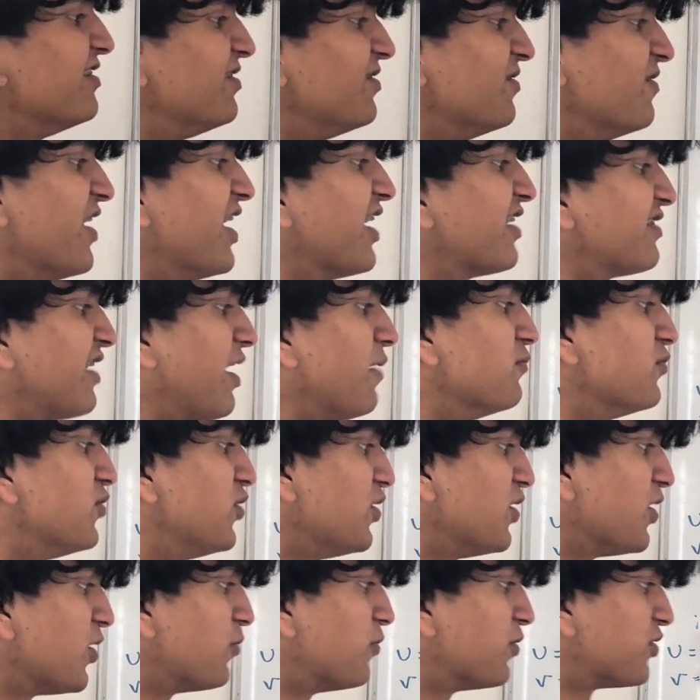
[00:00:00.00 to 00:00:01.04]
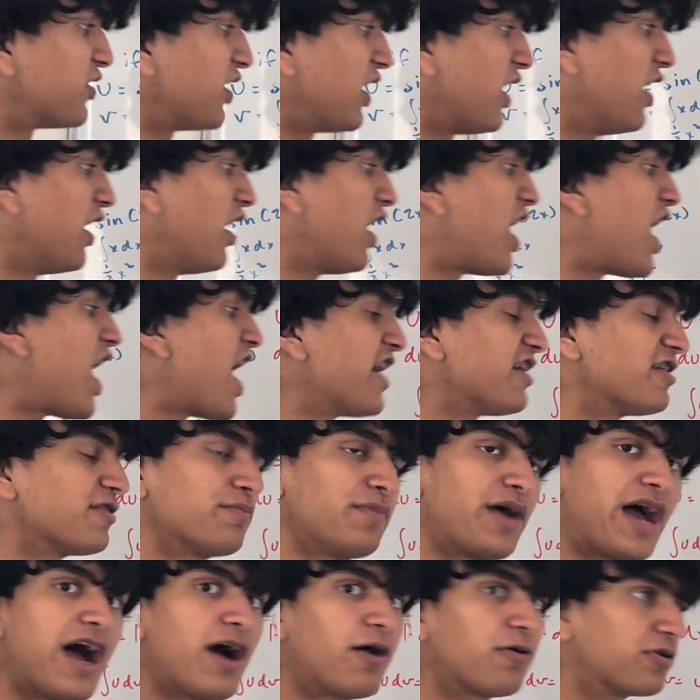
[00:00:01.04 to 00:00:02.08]
2x, I'm dealing with a higher
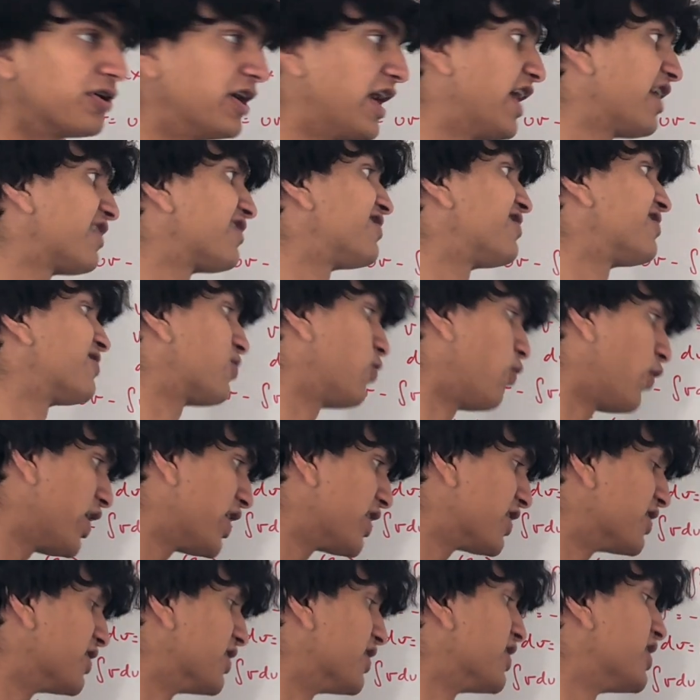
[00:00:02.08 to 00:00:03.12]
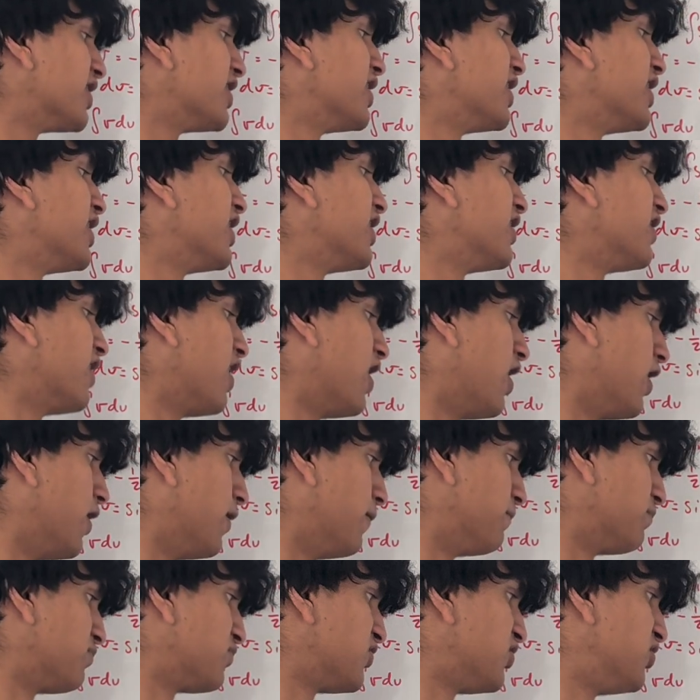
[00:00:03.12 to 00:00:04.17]
power, x squared
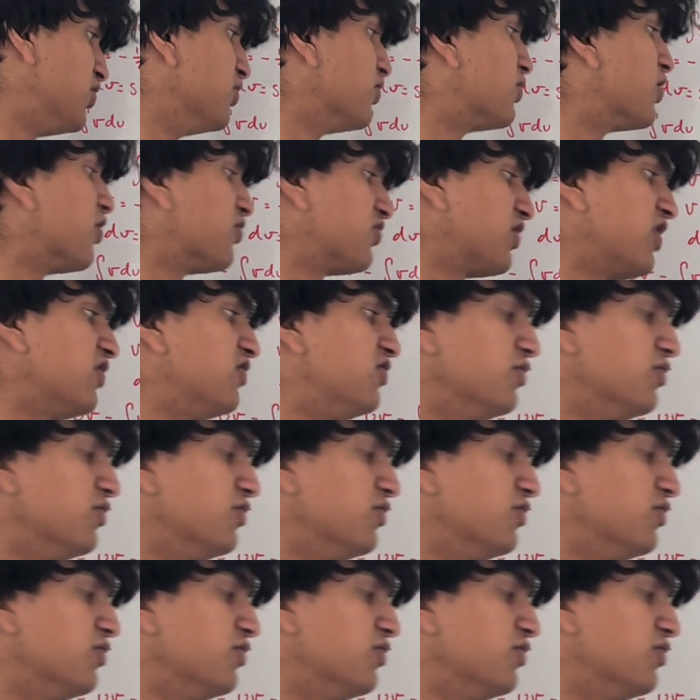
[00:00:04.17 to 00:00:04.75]
2 cosine